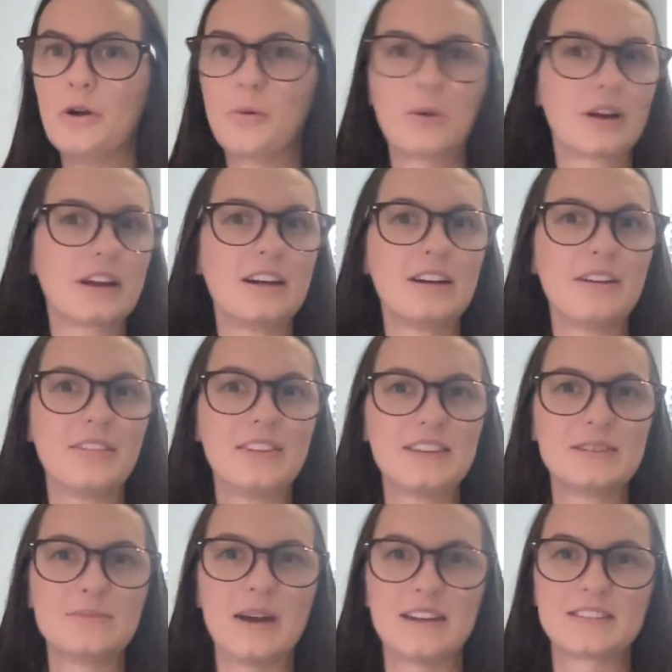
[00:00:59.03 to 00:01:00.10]
working on
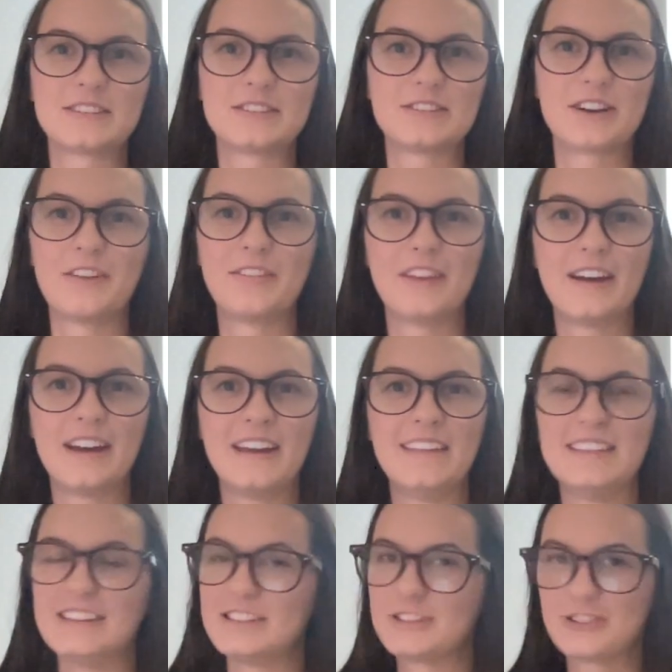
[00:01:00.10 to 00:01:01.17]
this master's
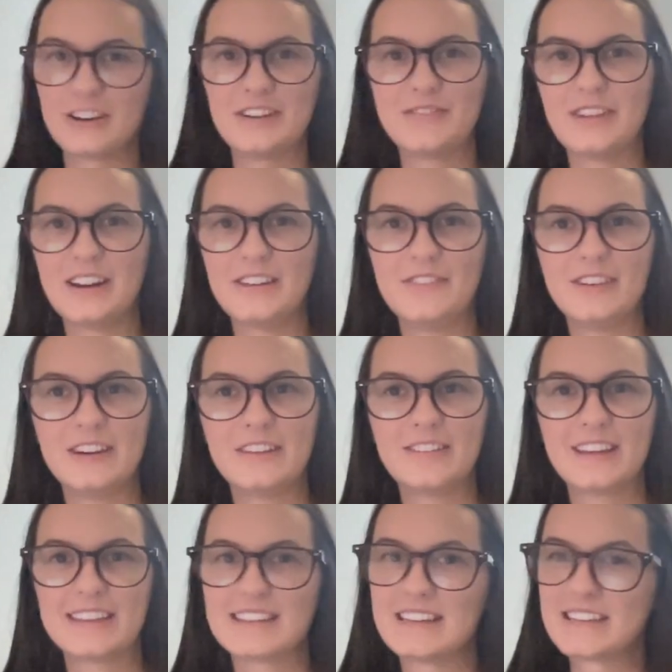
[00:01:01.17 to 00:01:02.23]
online that's trying to find a video
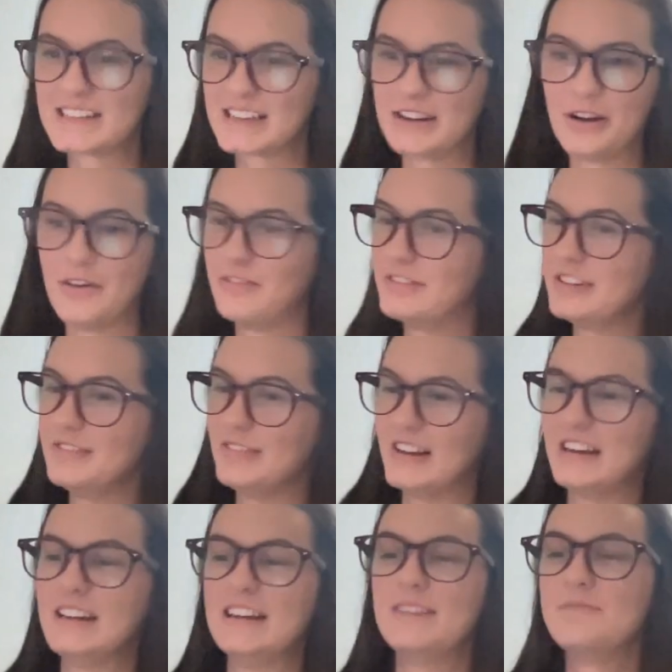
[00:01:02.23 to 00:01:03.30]
like this can hopefully
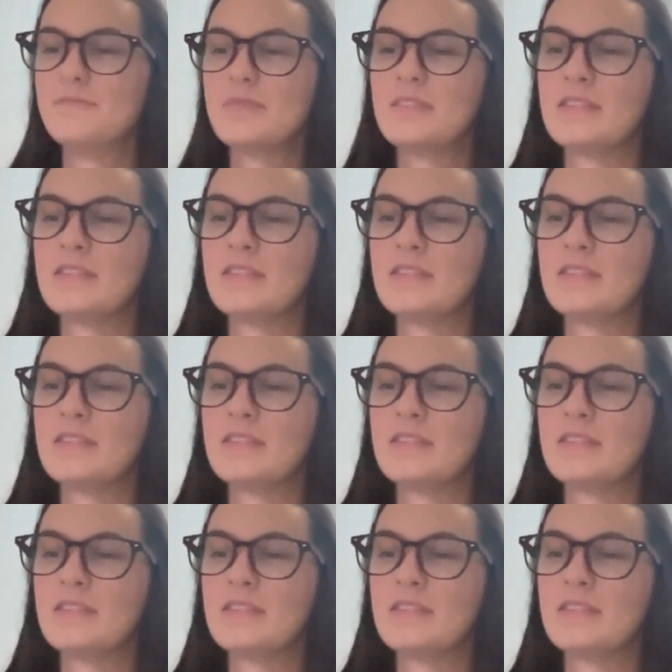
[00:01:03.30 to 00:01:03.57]
find it.